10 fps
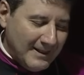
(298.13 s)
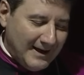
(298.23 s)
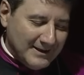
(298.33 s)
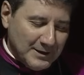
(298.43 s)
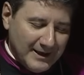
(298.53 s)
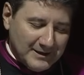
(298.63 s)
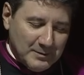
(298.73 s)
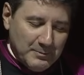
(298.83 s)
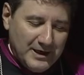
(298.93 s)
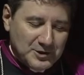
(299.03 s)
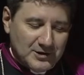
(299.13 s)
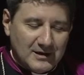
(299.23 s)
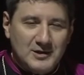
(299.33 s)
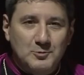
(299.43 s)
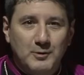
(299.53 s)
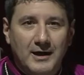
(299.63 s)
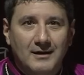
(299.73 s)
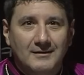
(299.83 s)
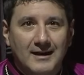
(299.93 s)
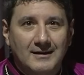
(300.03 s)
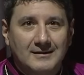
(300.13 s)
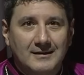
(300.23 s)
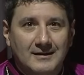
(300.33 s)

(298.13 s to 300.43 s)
I'd like to mention as well that